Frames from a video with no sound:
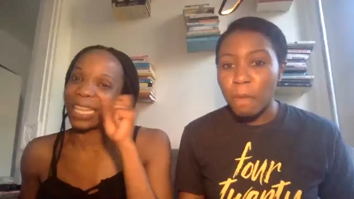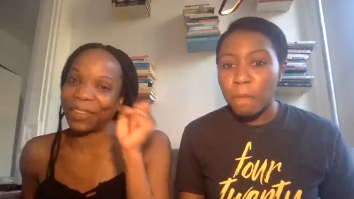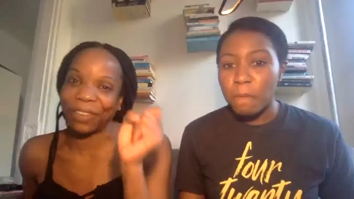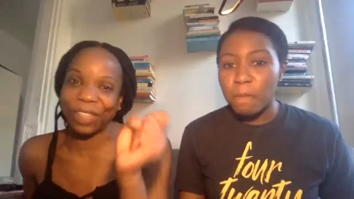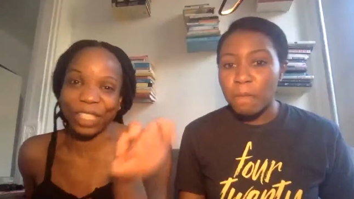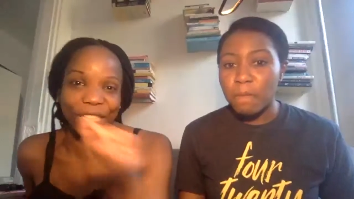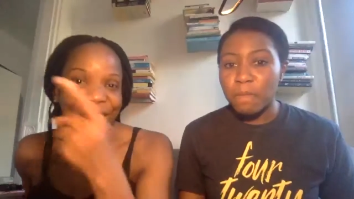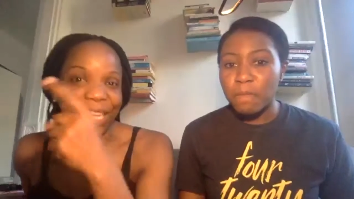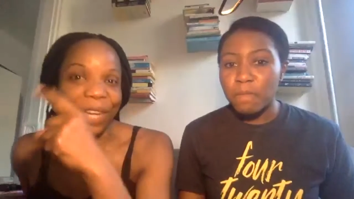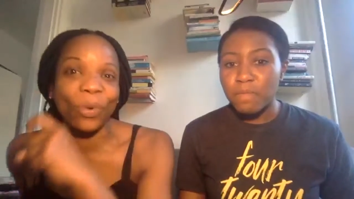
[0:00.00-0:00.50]

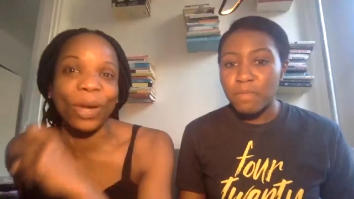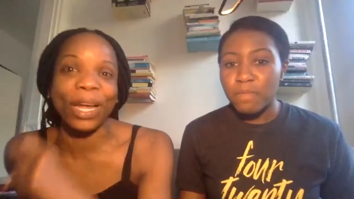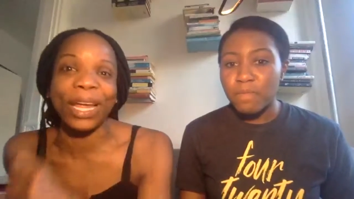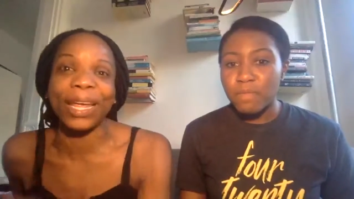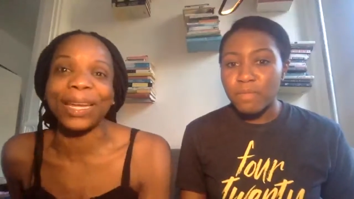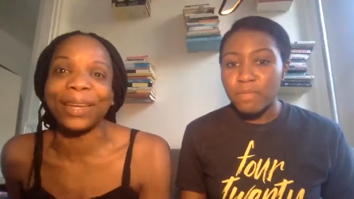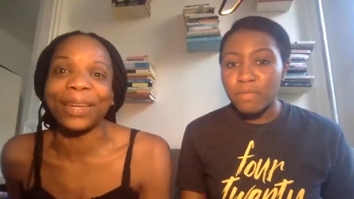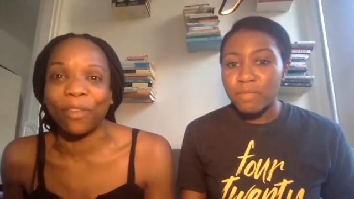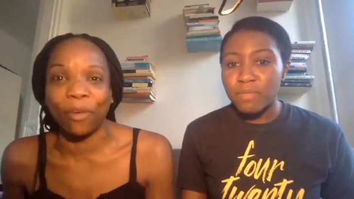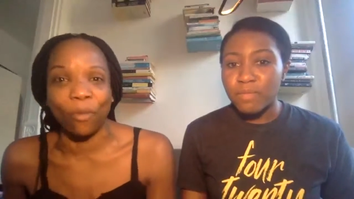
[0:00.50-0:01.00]
Speaker 1: even she
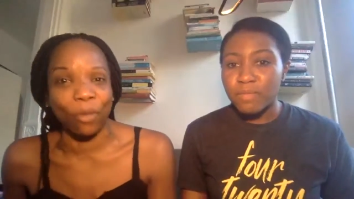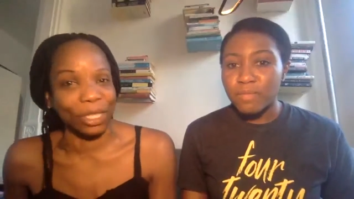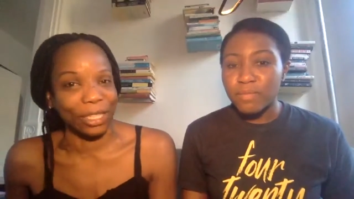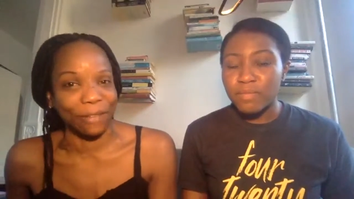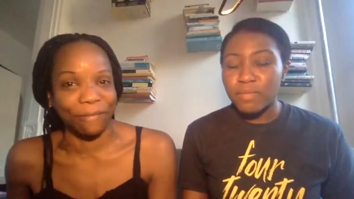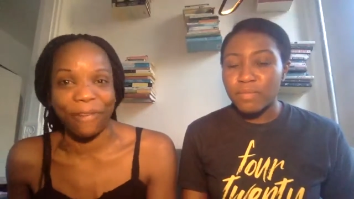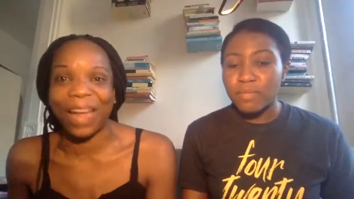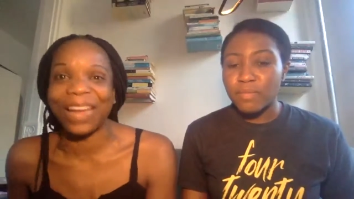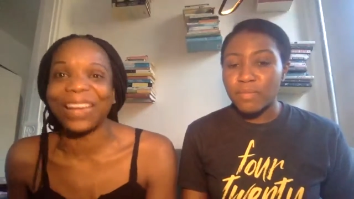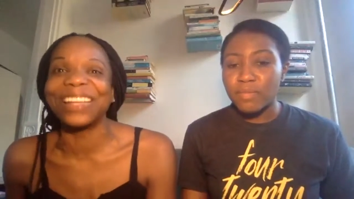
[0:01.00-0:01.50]
win, even when
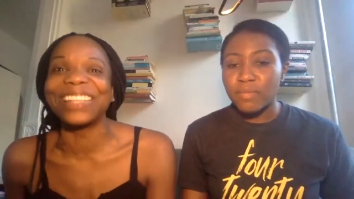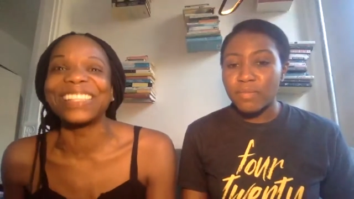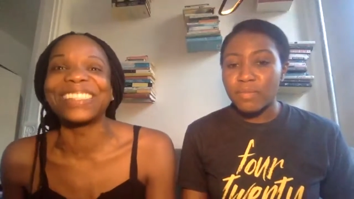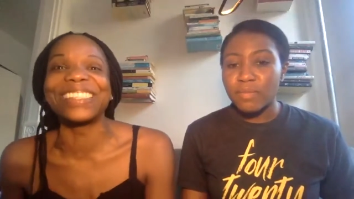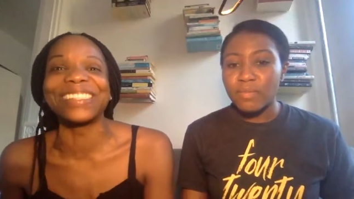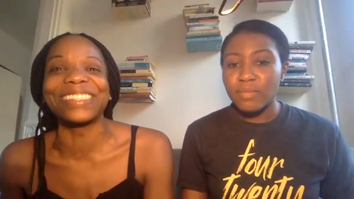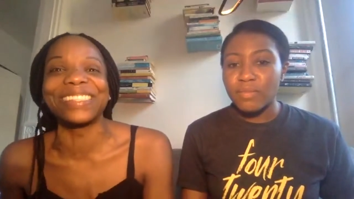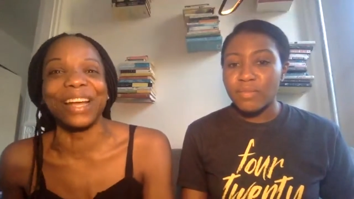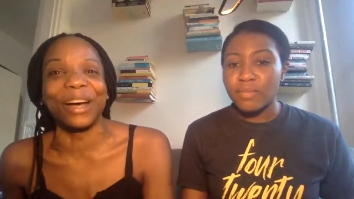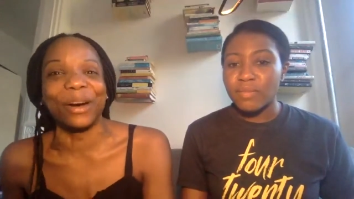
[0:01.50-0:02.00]
she fighting this
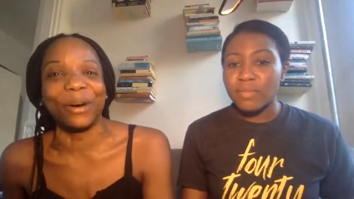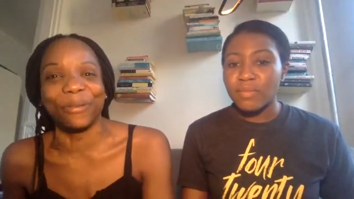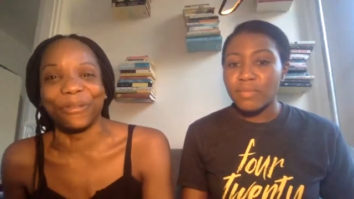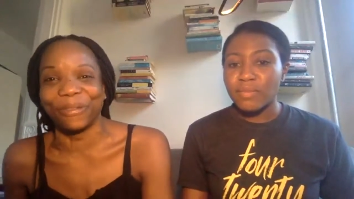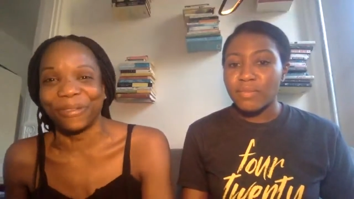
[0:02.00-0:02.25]
herself.